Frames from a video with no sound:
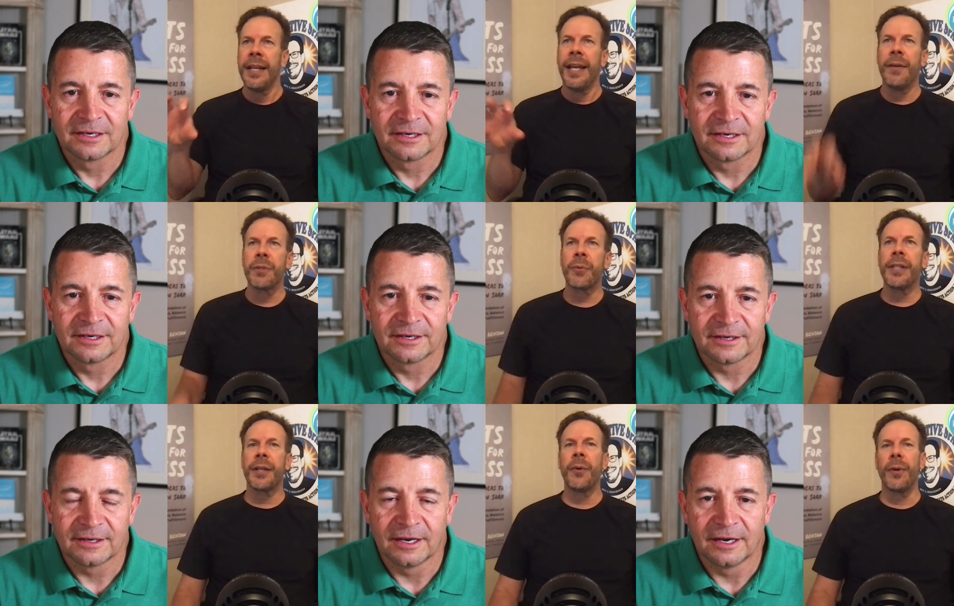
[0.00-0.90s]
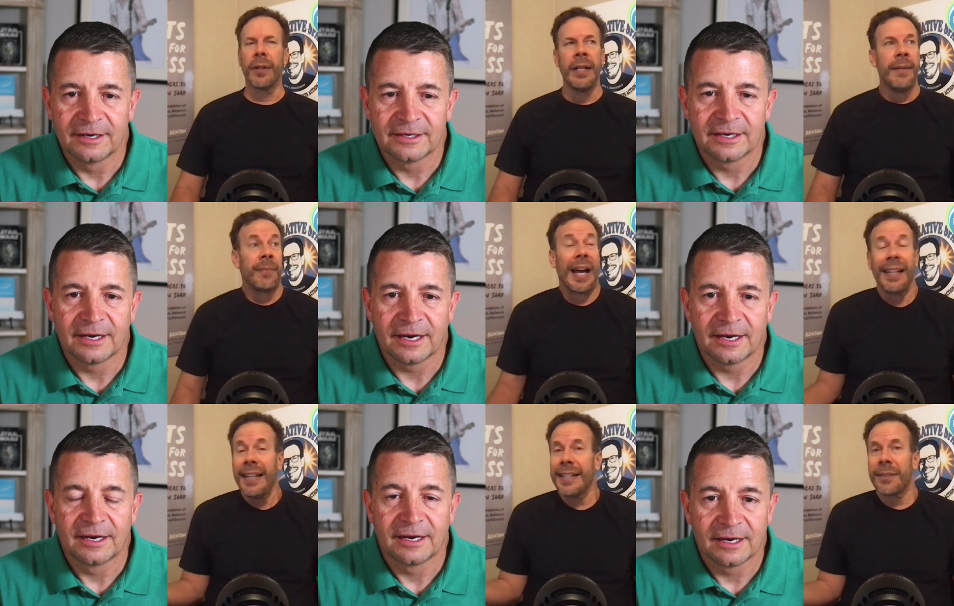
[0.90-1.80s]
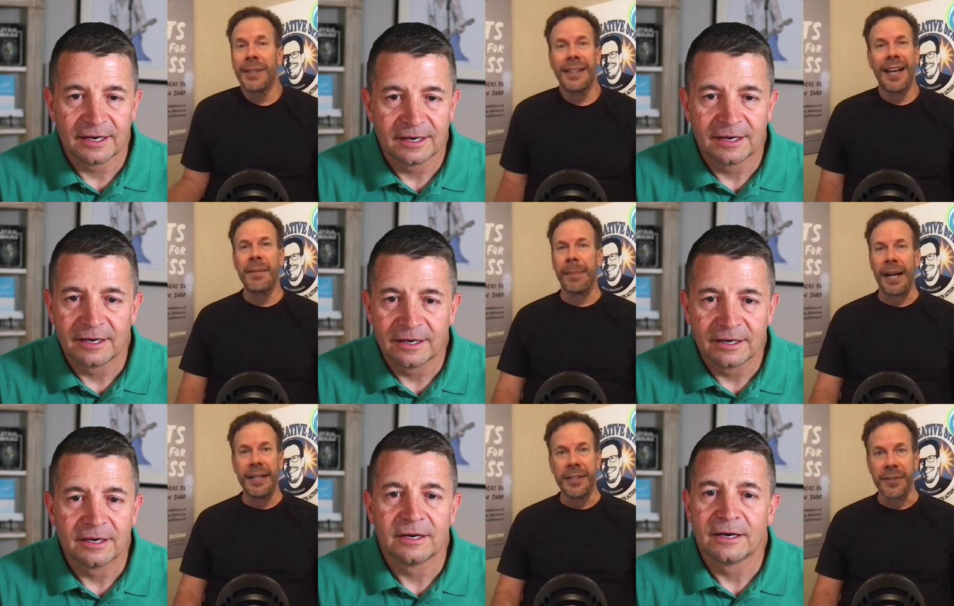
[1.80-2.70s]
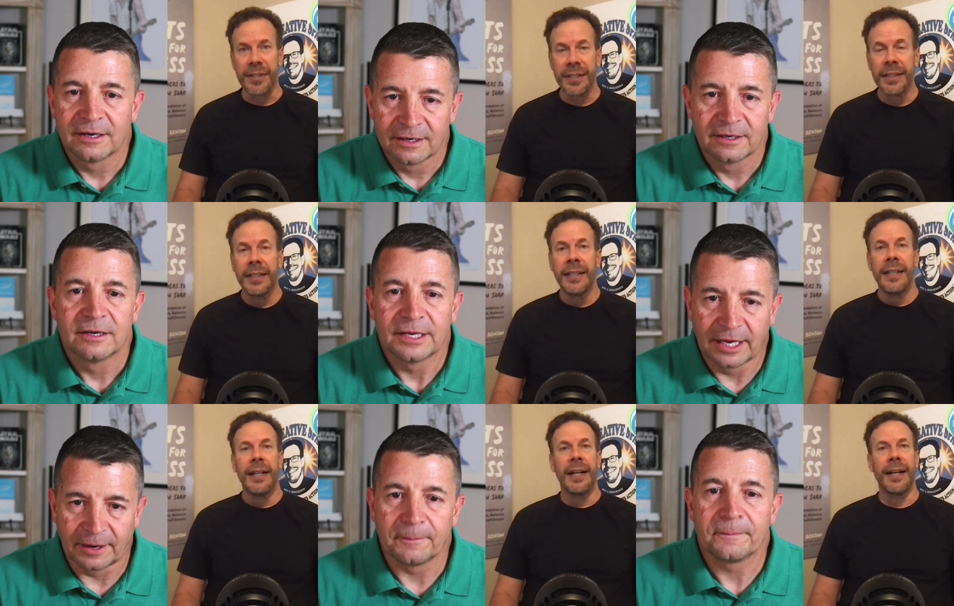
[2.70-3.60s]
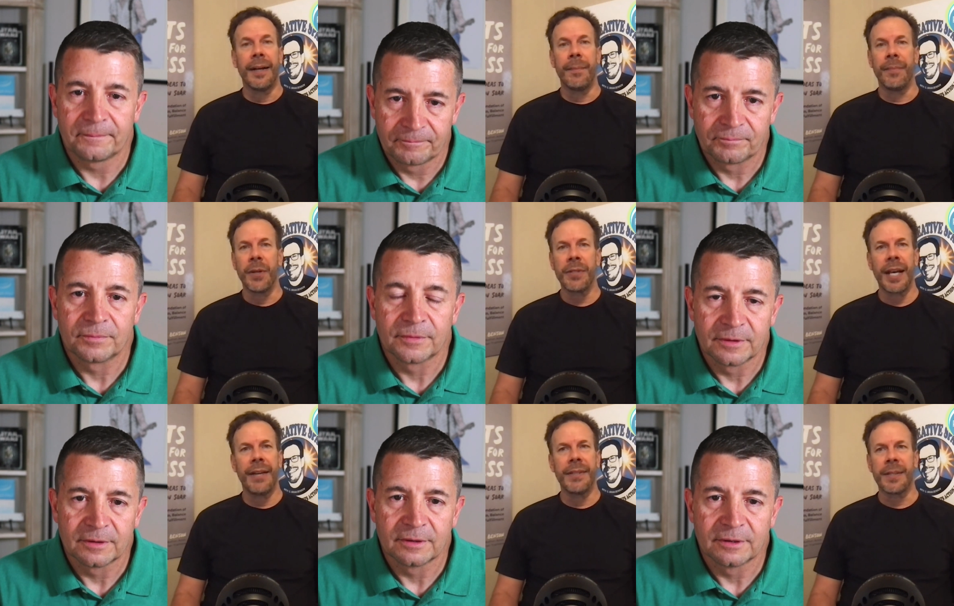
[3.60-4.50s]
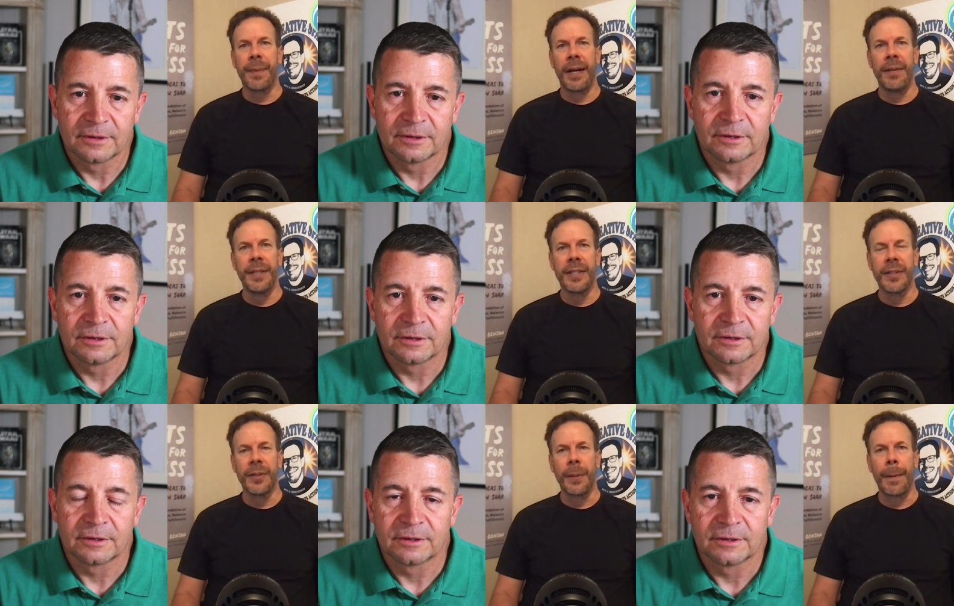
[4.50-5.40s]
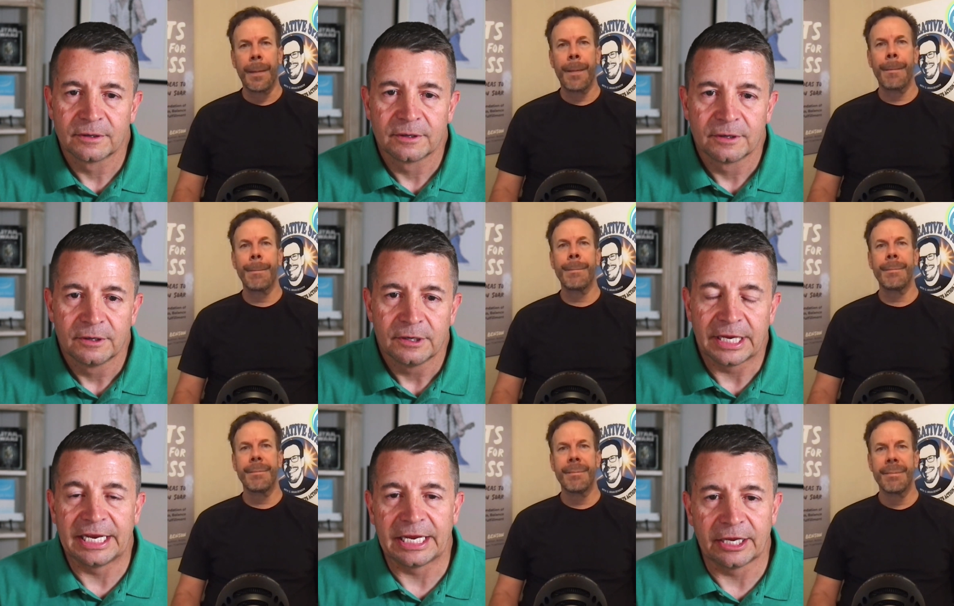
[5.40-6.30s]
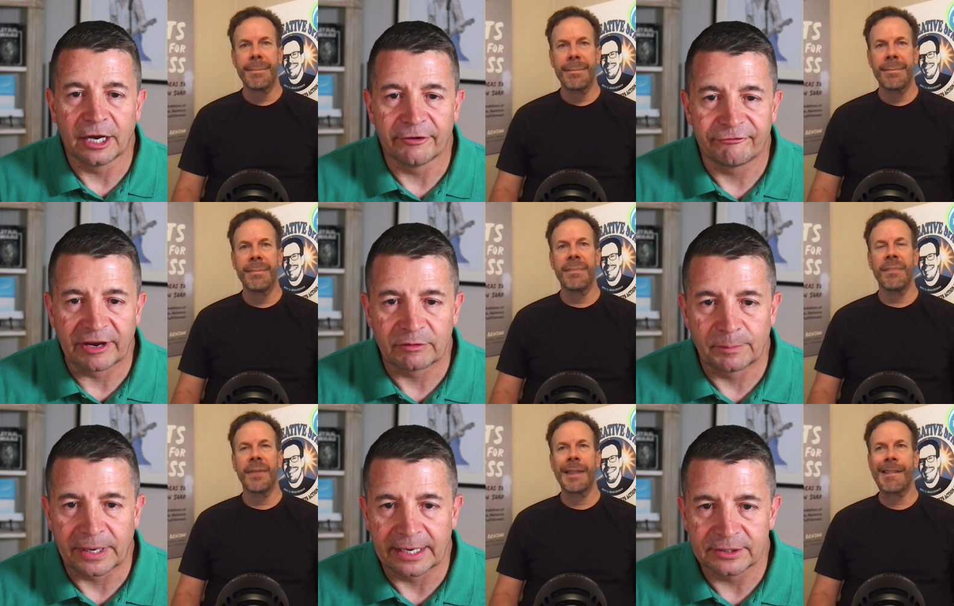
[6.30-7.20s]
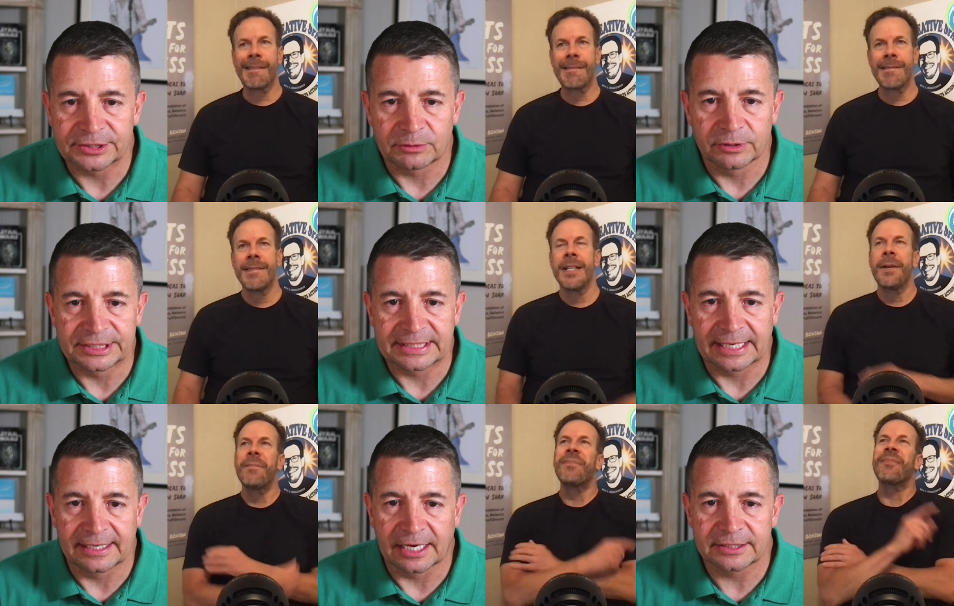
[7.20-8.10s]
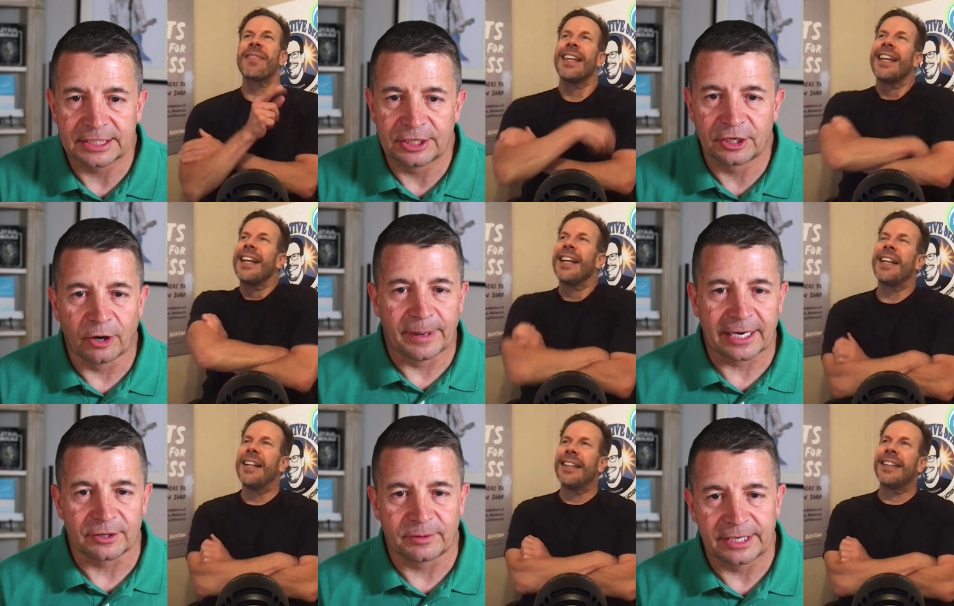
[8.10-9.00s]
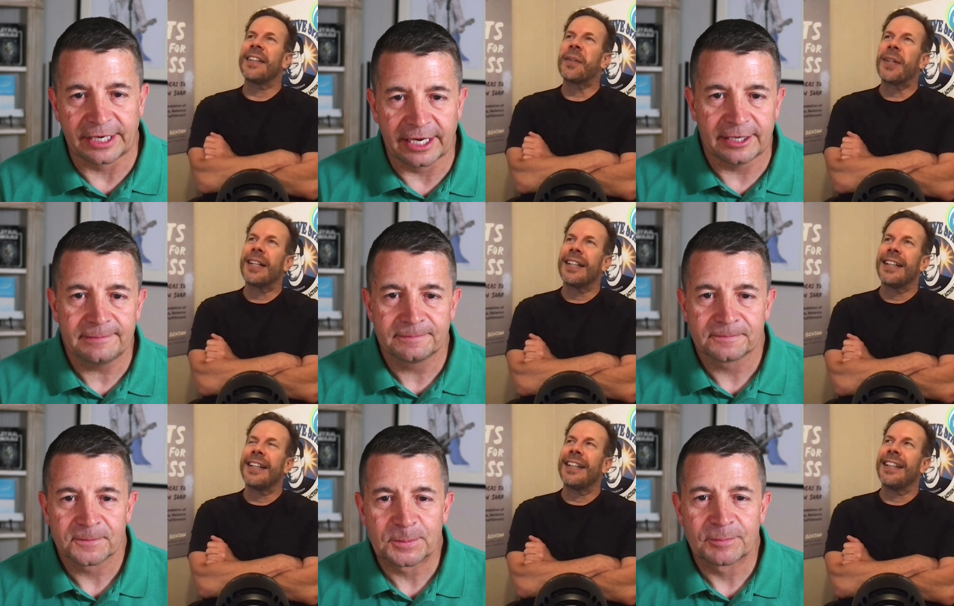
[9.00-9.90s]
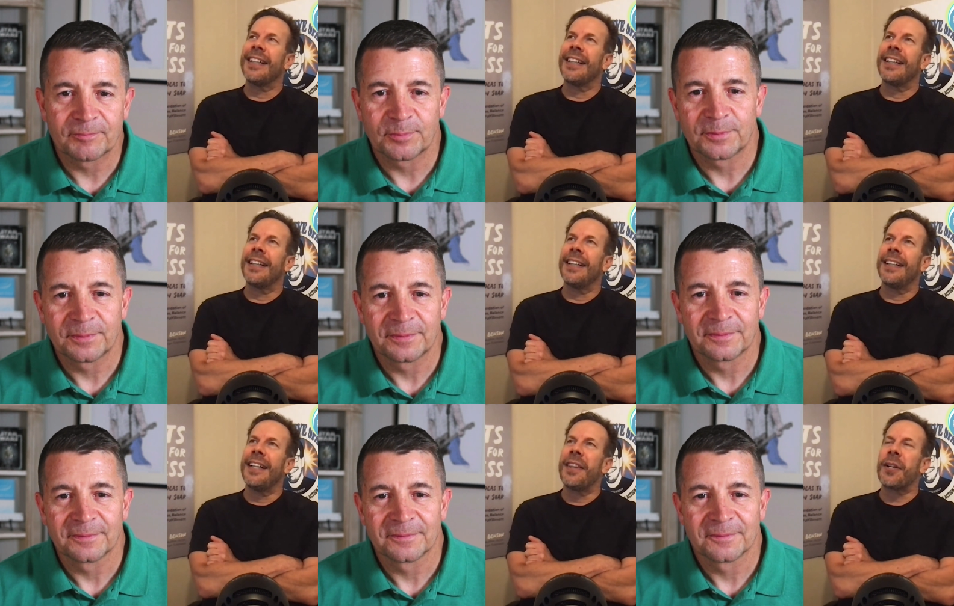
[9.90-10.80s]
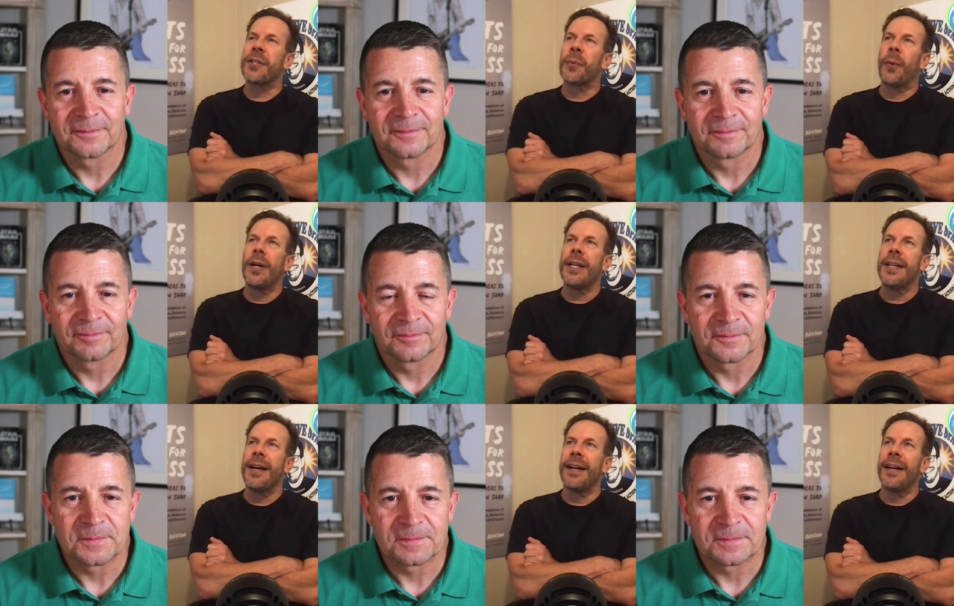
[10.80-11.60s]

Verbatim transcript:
Speaker 1: it was really cool. I like to read a lot of bios. Yeah, uh, those kind of inspire me too.
Speaker 2: Any uh, favorite bios that really stand out that you go back and read again? There's one